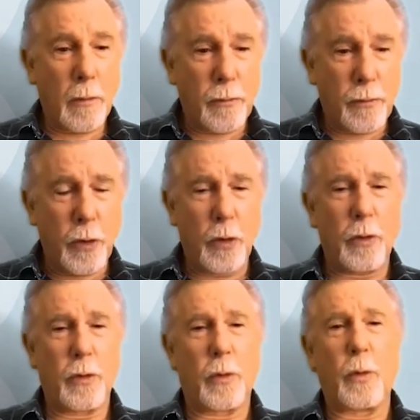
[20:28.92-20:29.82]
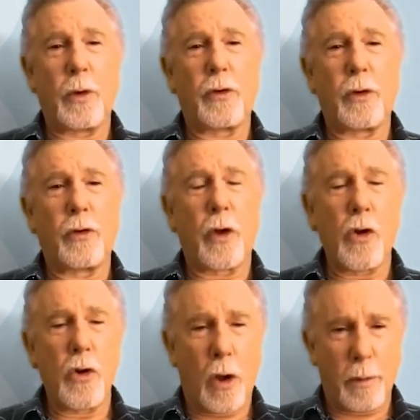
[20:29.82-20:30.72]
food which is
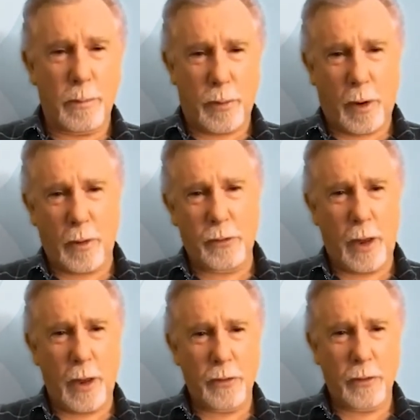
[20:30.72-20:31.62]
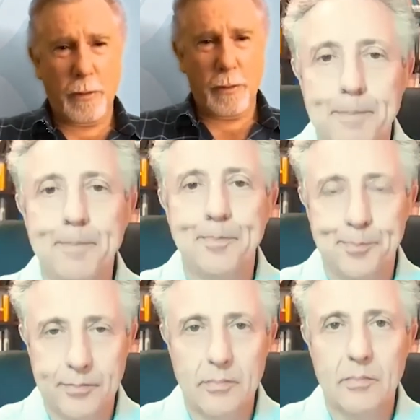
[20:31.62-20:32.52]
non-processed and
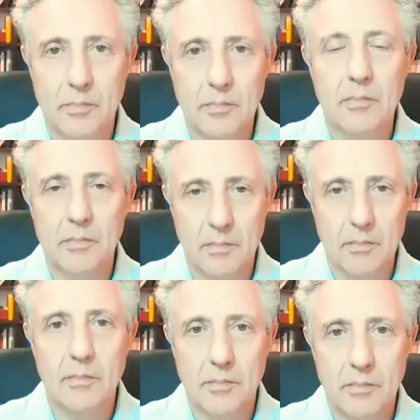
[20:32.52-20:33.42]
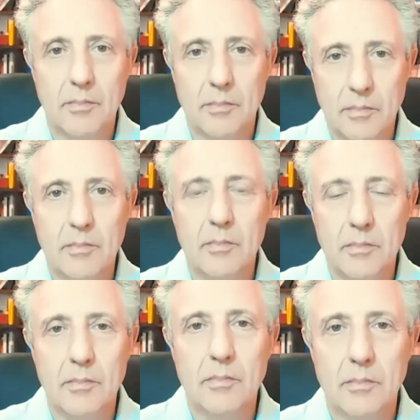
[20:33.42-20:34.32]
is natural, whether it be
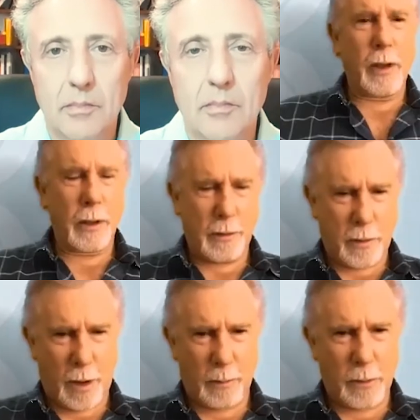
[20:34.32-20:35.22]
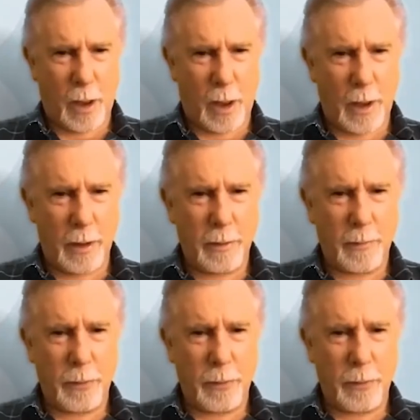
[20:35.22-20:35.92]
a vegan type diet